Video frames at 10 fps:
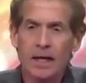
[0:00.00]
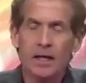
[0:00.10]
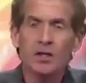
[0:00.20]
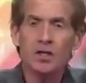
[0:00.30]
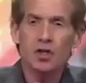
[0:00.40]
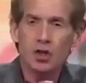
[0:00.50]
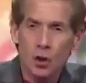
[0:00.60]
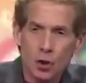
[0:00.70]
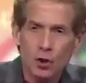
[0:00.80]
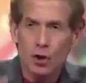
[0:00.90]
And in
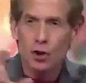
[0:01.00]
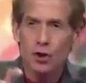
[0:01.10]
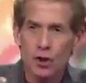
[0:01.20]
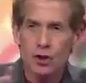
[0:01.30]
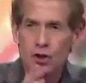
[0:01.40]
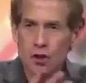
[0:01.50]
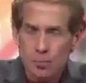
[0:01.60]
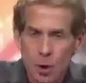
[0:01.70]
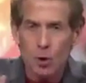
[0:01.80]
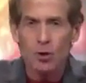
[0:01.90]
surges and
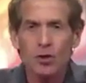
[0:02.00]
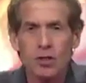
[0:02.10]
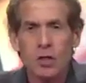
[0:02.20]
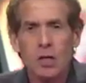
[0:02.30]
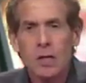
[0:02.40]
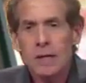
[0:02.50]
spurts,